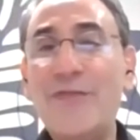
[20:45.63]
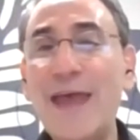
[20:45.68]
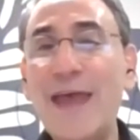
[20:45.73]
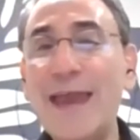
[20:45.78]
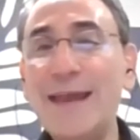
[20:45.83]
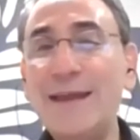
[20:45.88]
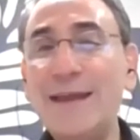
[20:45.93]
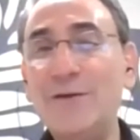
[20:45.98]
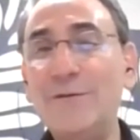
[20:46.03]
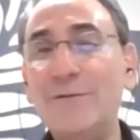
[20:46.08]

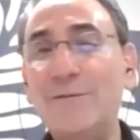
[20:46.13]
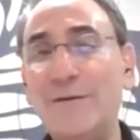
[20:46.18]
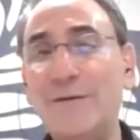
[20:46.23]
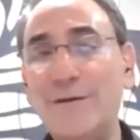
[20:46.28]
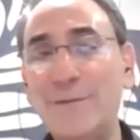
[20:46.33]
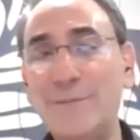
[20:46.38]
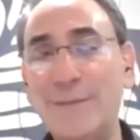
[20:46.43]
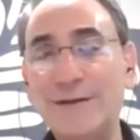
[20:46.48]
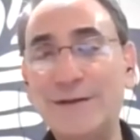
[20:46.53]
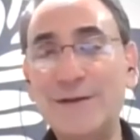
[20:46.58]
Thank you
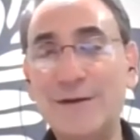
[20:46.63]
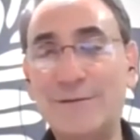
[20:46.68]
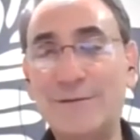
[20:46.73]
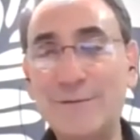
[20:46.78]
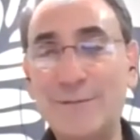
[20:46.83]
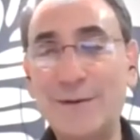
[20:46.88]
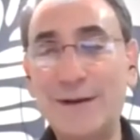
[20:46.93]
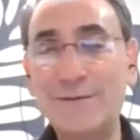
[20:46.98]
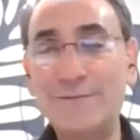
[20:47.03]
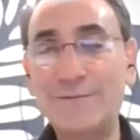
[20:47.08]
very much,
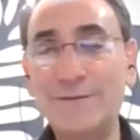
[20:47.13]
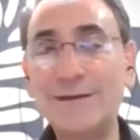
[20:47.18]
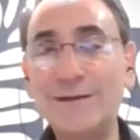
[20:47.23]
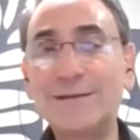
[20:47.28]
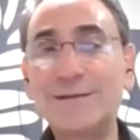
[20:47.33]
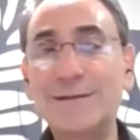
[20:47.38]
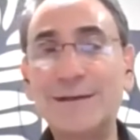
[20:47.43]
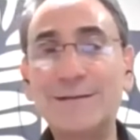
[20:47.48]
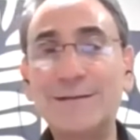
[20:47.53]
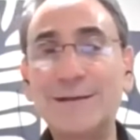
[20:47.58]
everybody, for
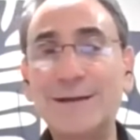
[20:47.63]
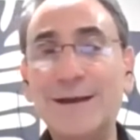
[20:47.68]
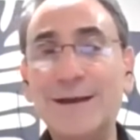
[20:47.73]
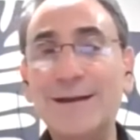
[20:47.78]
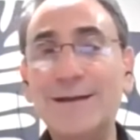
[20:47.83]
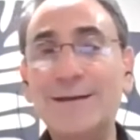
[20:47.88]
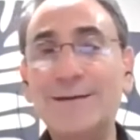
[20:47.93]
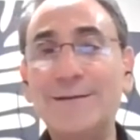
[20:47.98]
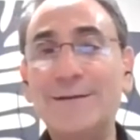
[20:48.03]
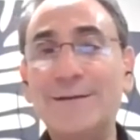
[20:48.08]
listening
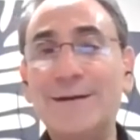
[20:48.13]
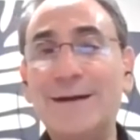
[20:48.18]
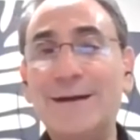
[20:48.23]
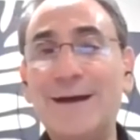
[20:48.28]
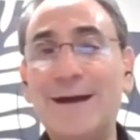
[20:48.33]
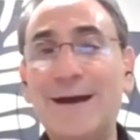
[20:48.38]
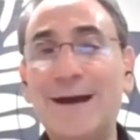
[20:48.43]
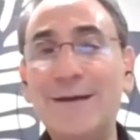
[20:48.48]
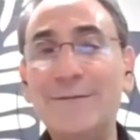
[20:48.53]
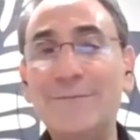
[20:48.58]
today.
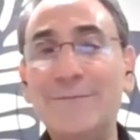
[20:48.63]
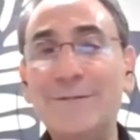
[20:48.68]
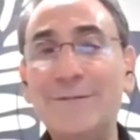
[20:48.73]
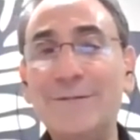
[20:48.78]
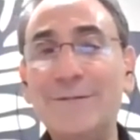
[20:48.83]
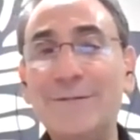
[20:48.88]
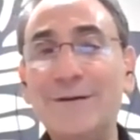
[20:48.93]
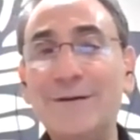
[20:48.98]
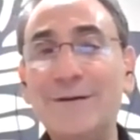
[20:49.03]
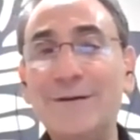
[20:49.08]
I
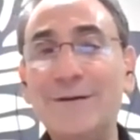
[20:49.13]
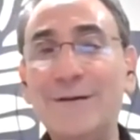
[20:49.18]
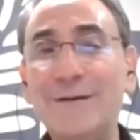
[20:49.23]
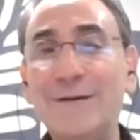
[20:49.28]
really